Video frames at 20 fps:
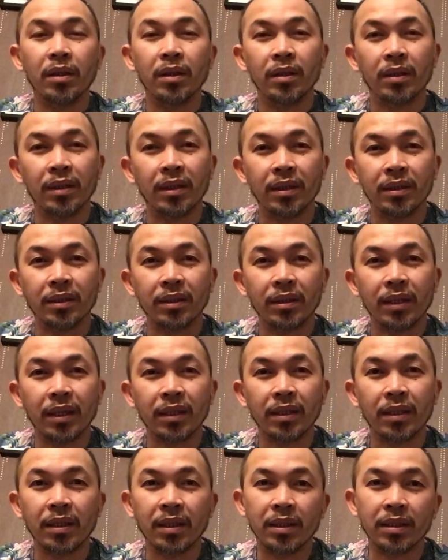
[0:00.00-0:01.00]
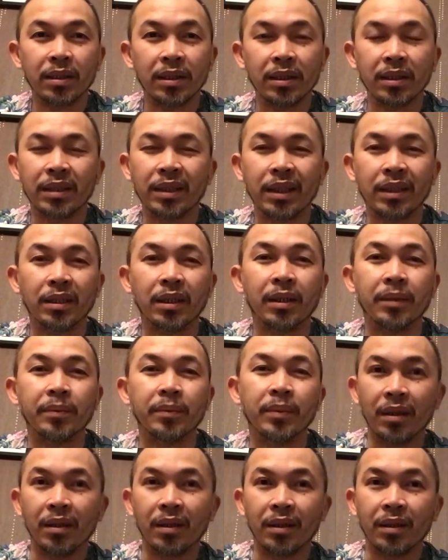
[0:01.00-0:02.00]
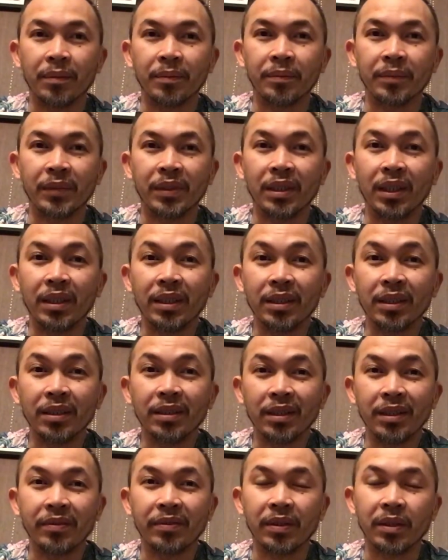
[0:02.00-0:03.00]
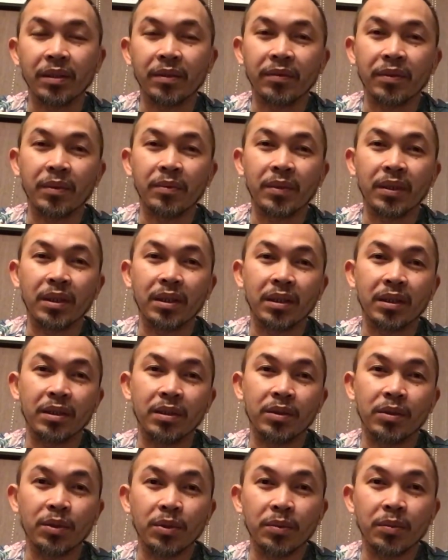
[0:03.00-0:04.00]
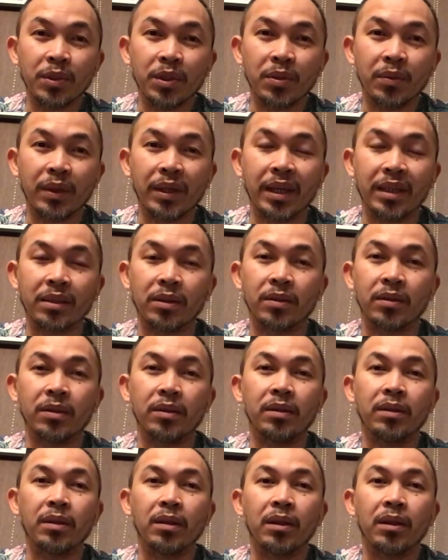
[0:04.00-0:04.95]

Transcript: the settings, the setup um, is a little different from the Zoom G one X on.